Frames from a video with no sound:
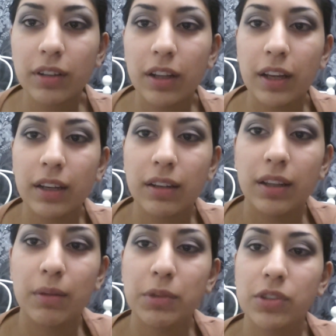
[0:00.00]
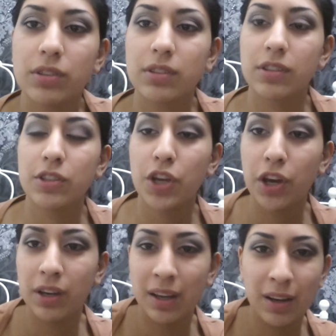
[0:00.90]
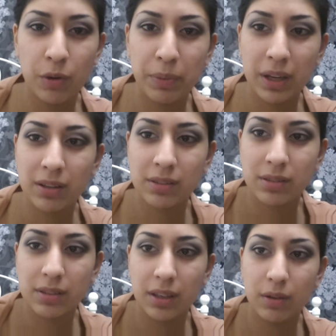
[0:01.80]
Like, let me just turn it a little bit, because